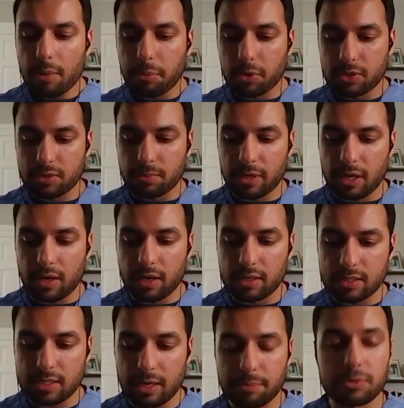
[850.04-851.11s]
Boards and Beyond
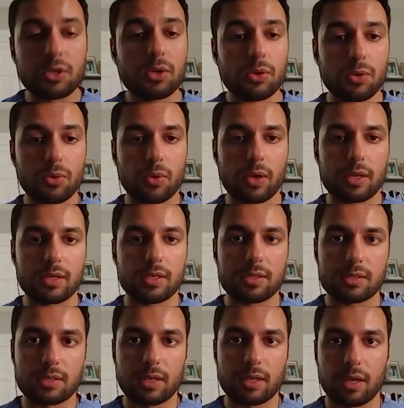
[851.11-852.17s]
step two
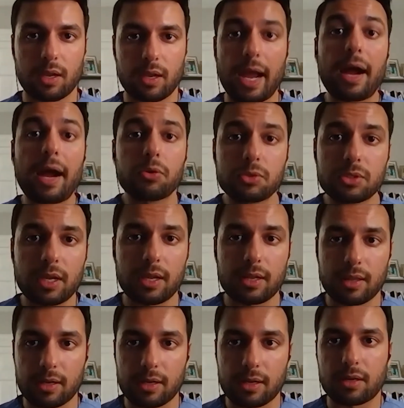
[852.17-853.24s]
is out and
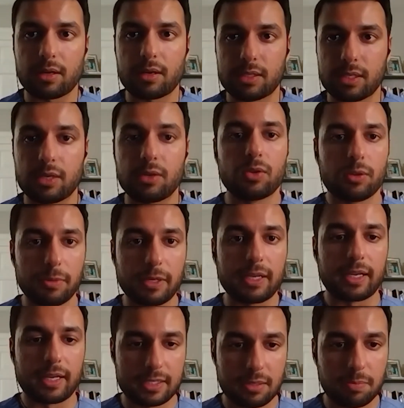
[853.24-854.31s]
then continually being
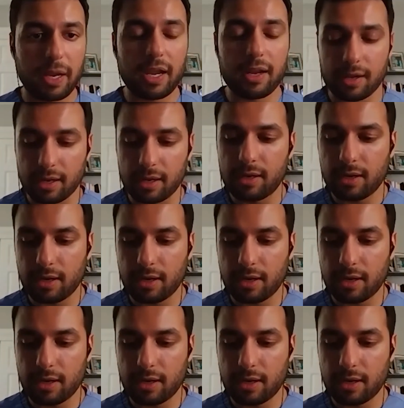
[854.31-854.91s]
expanded.